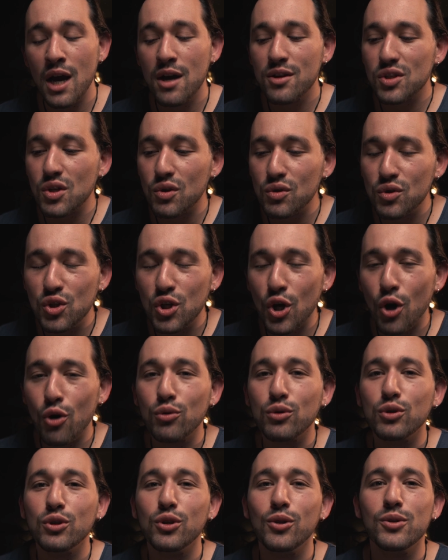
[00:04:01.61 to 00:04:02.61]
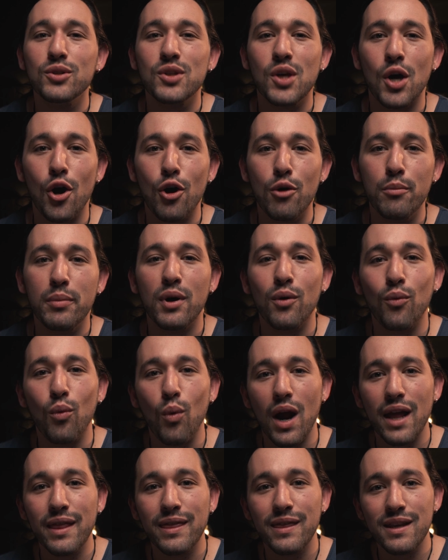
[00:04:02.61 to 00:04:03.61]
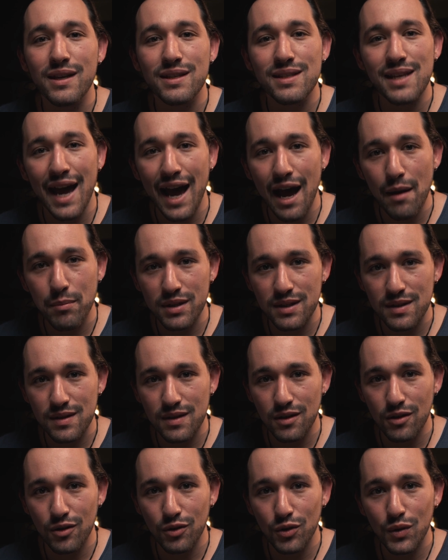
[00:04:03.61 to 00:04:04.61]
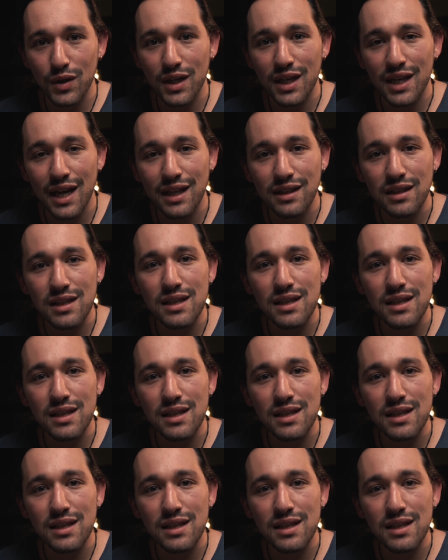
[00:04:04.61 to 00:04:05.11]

So don't lose hope when this happens to you. You can at